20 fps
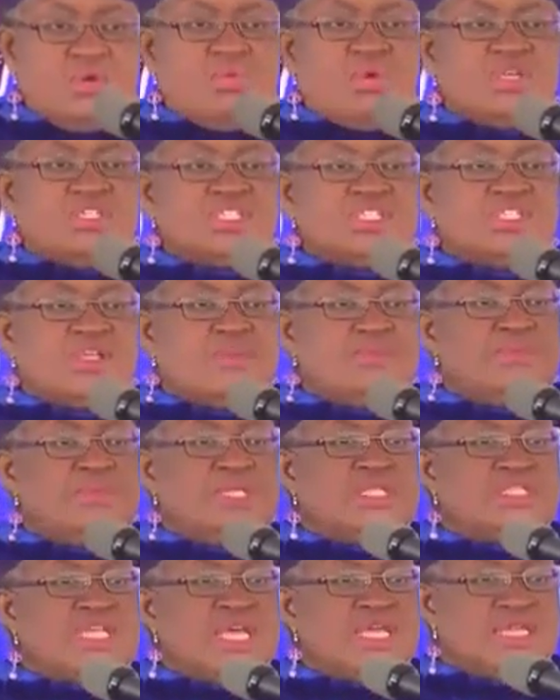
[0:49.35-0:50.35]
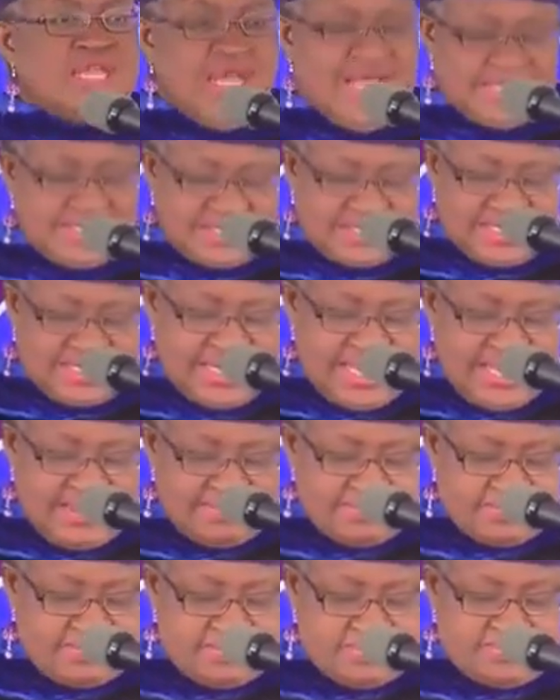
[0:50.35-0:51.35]
was submitted as
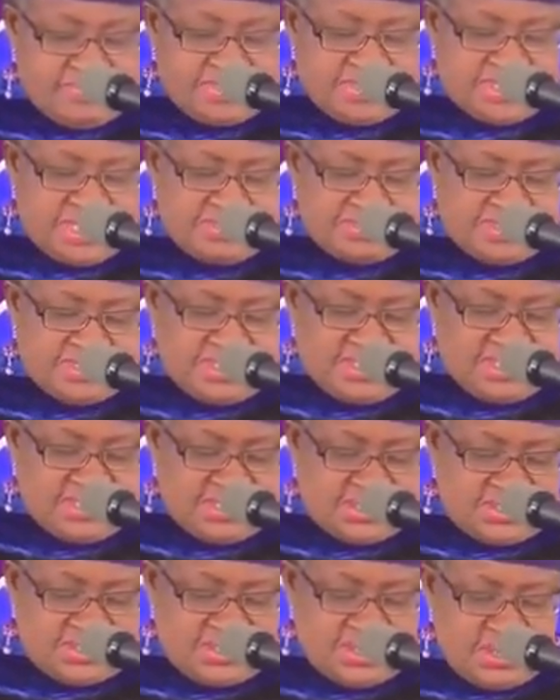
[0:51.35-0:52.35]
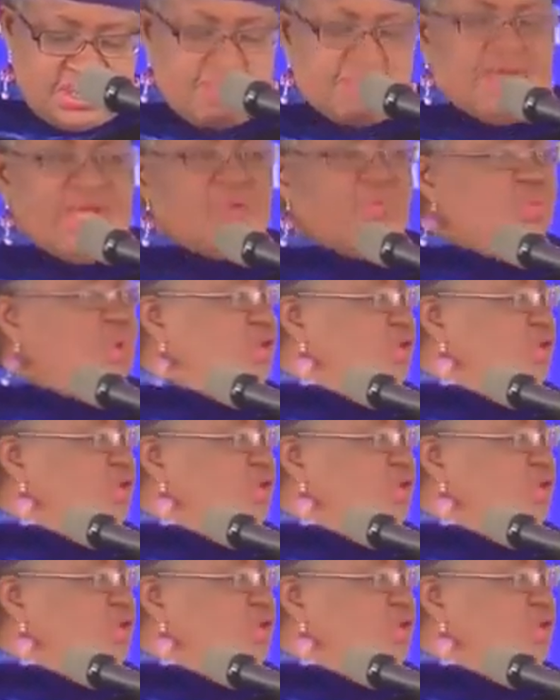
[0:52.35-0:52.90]
claims for subsidies by